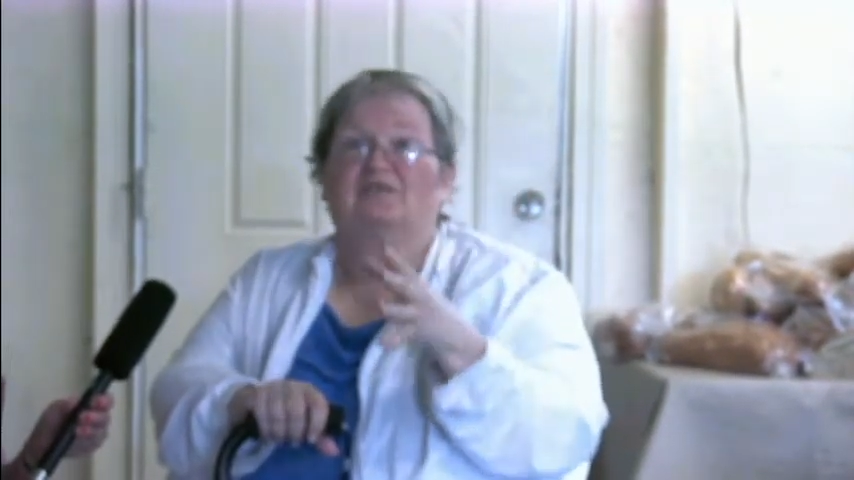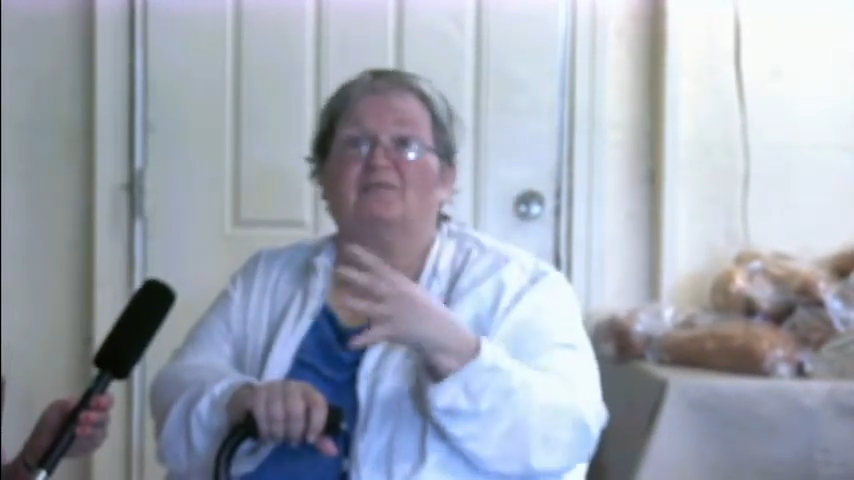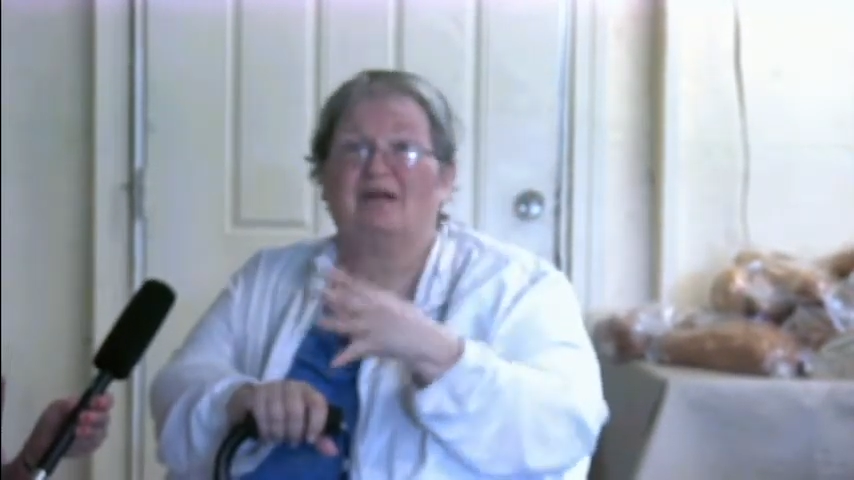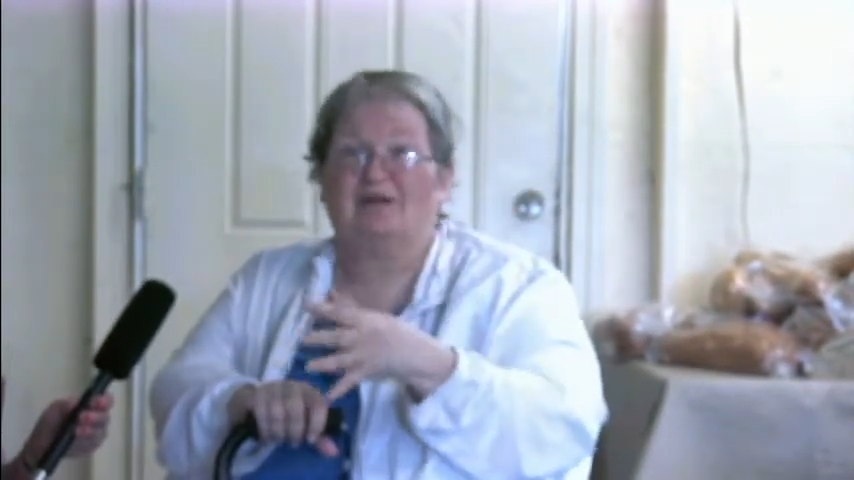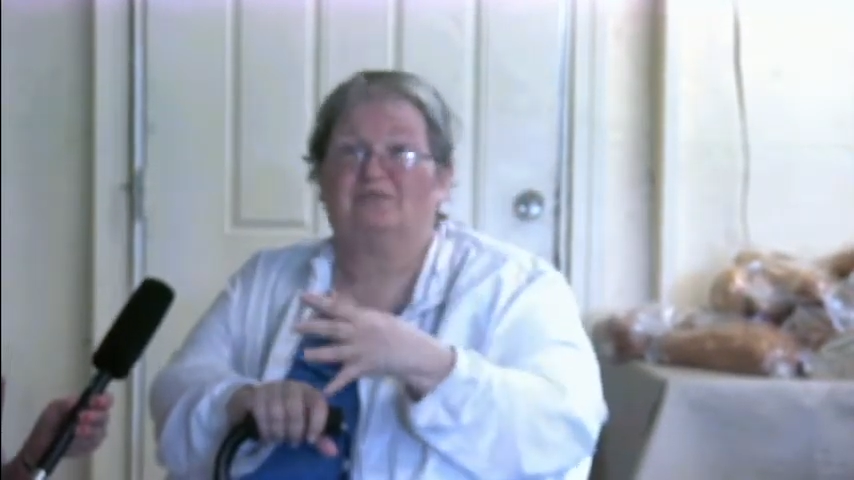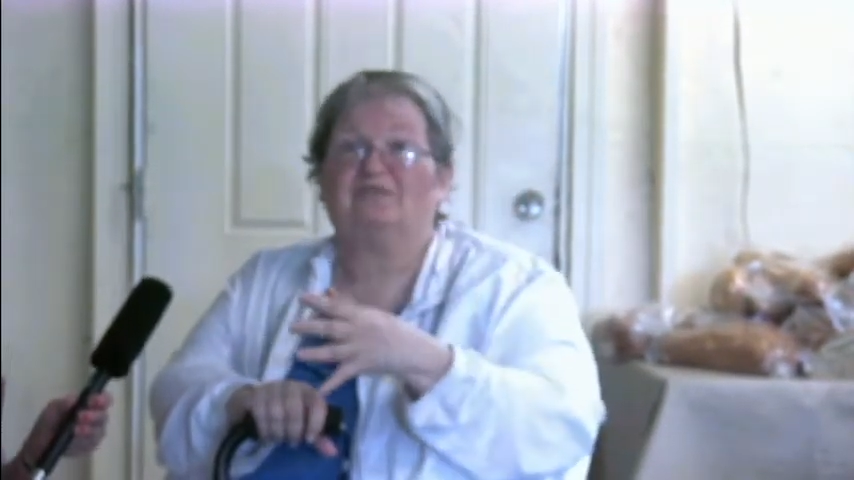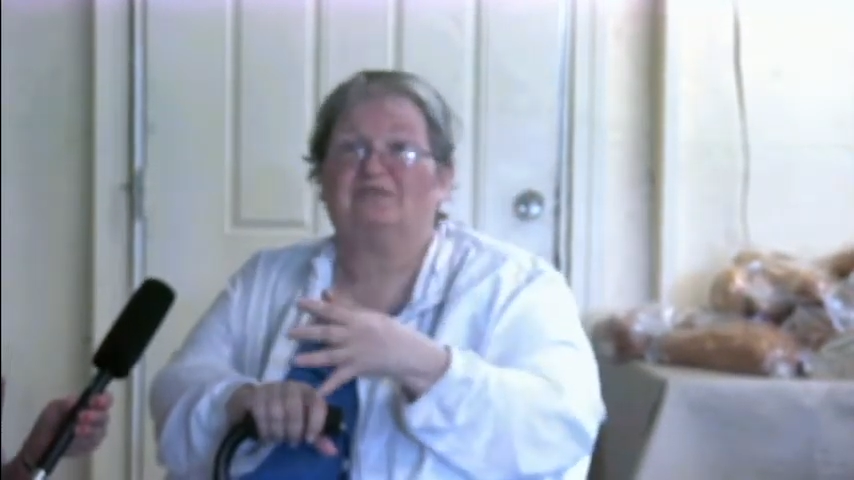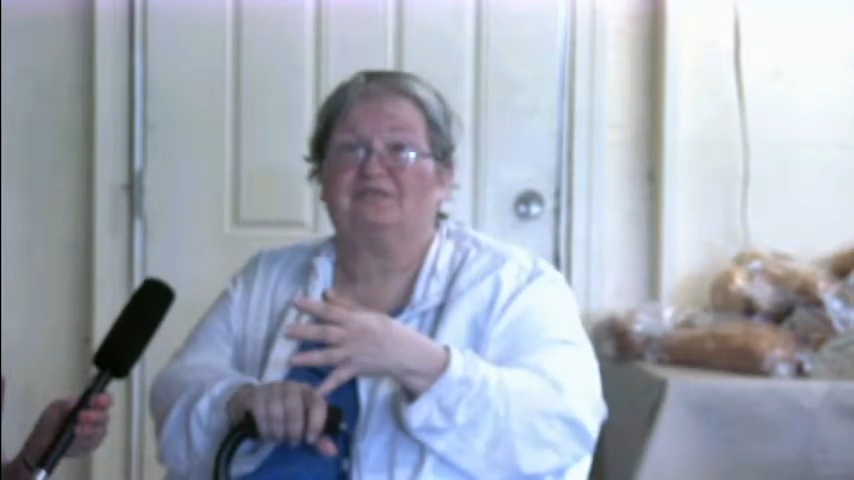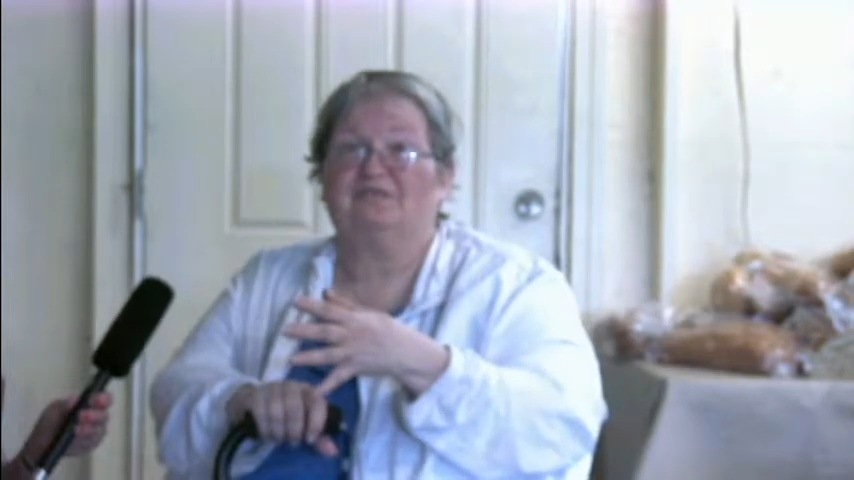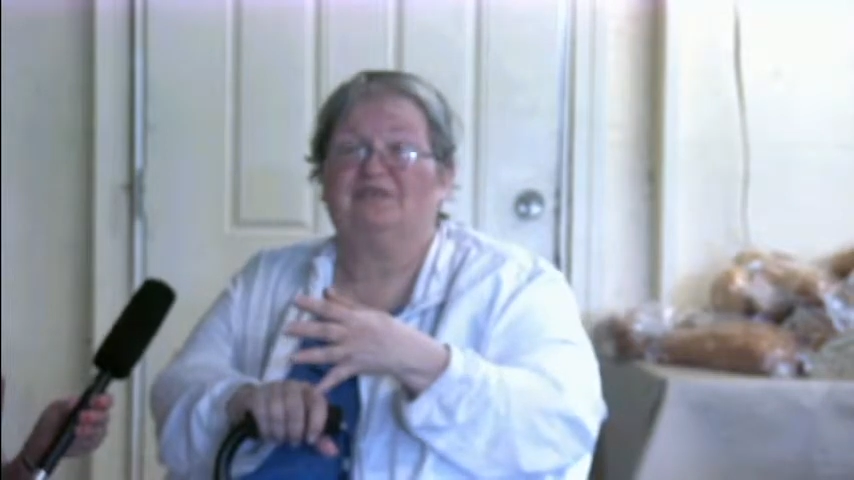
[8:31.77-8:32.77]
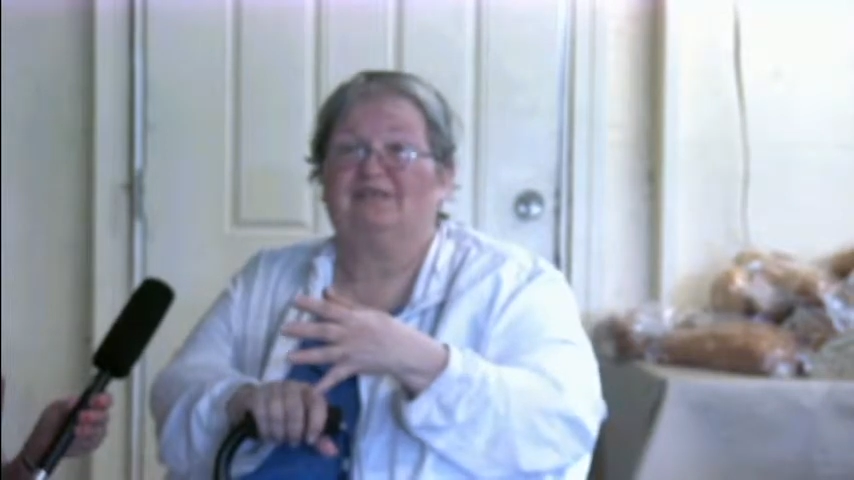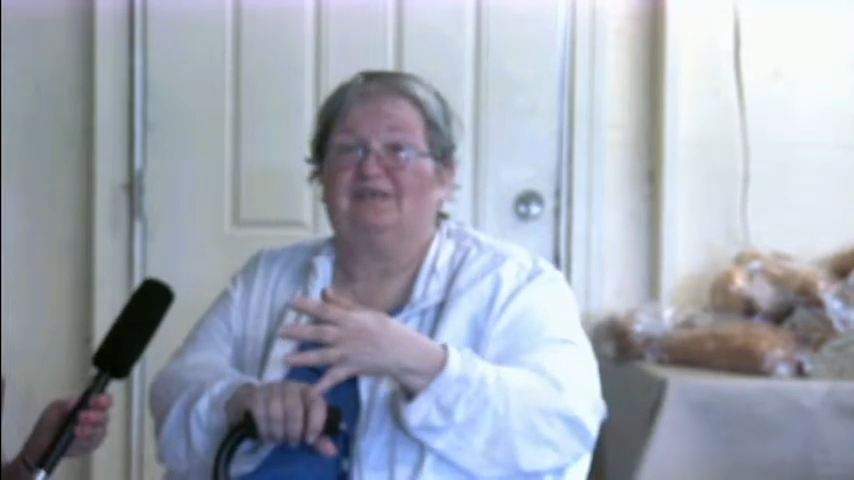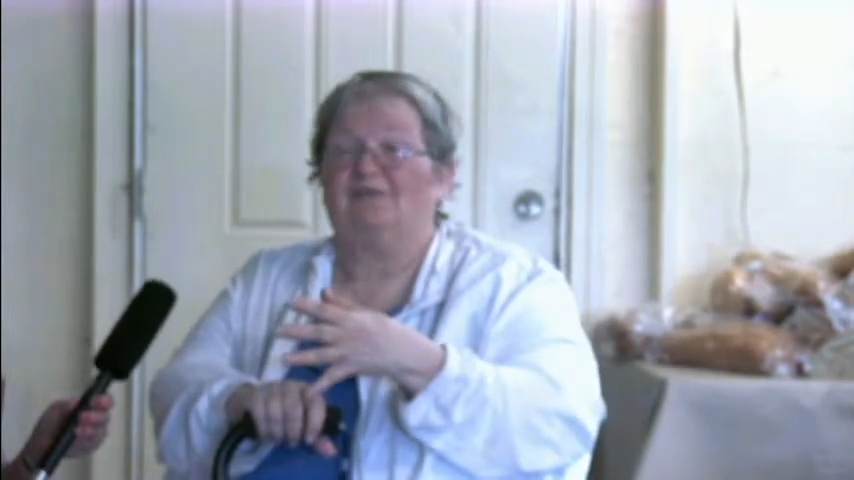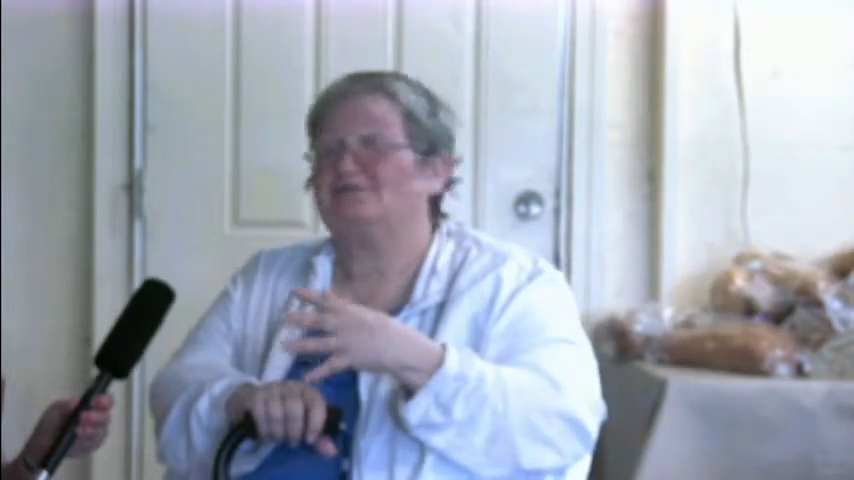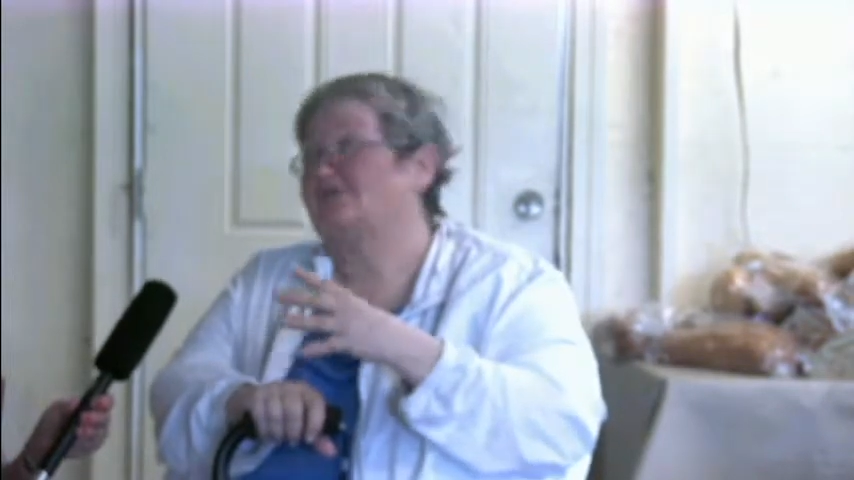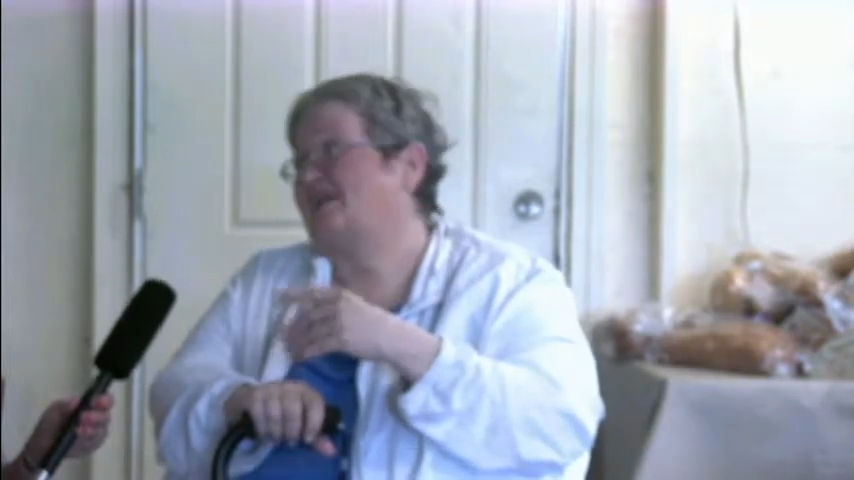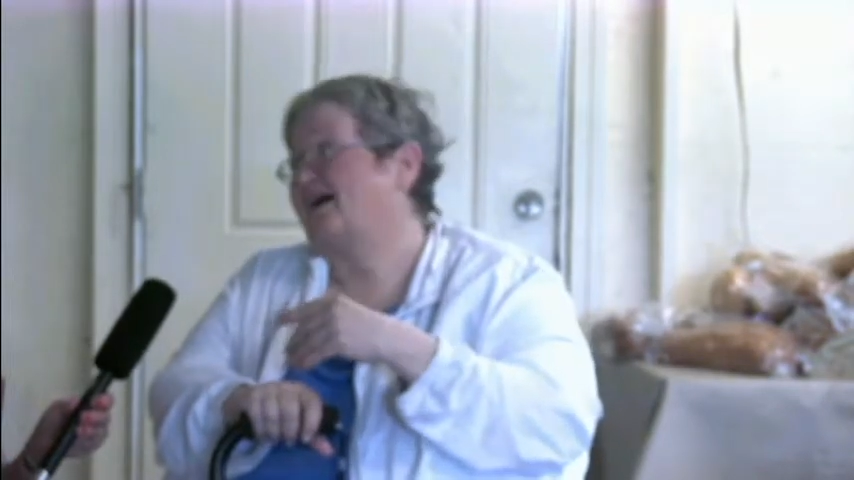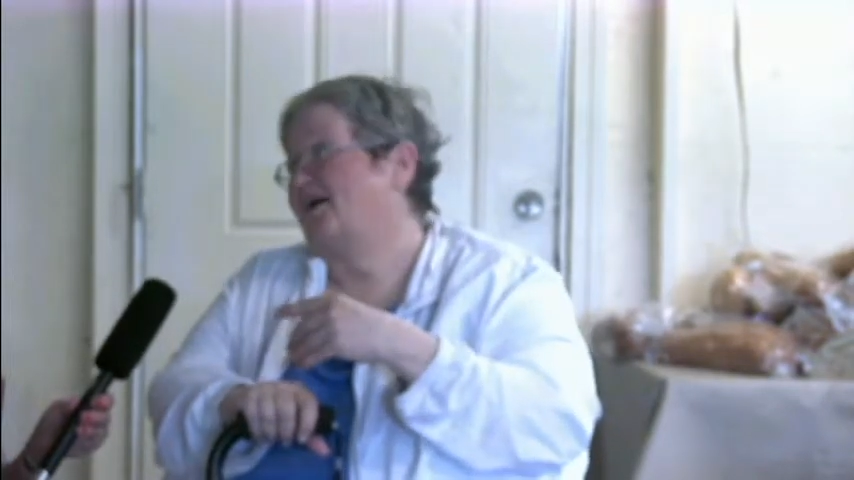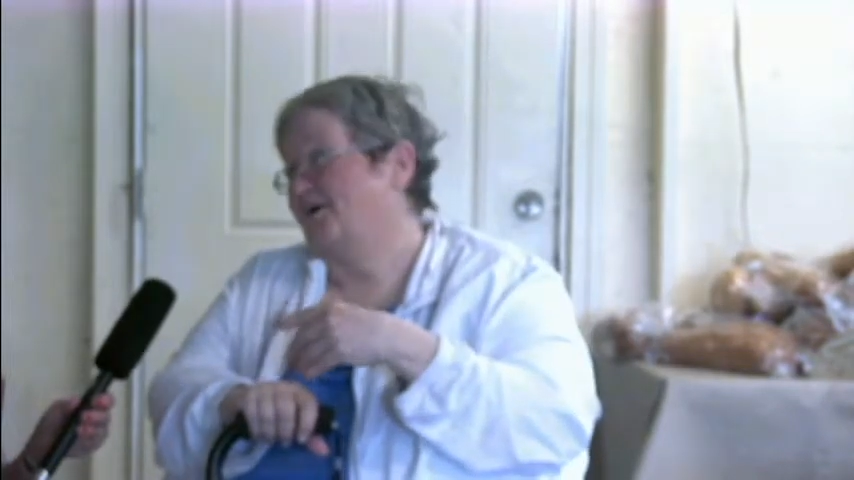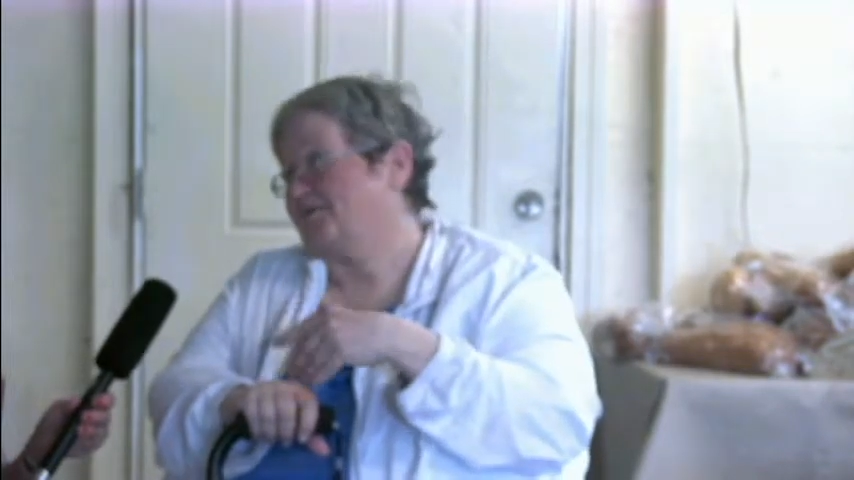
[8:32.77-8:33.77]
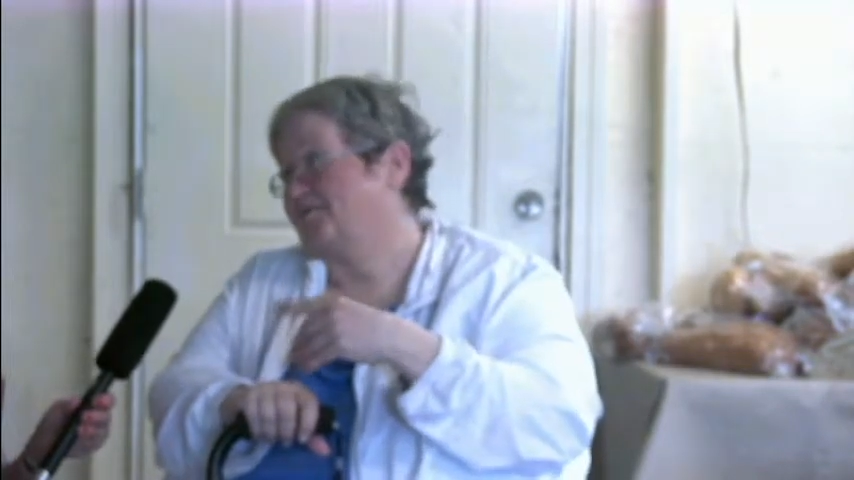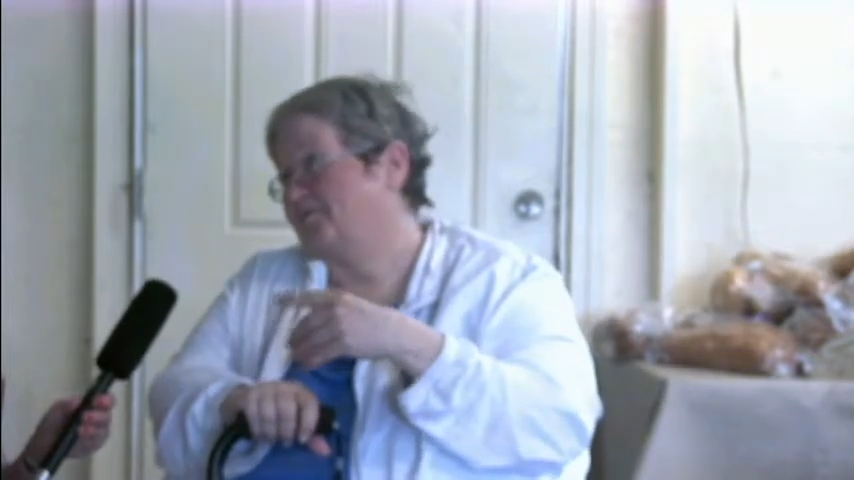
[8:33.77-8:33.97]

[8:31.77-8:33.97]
grounds, it was a lot harder for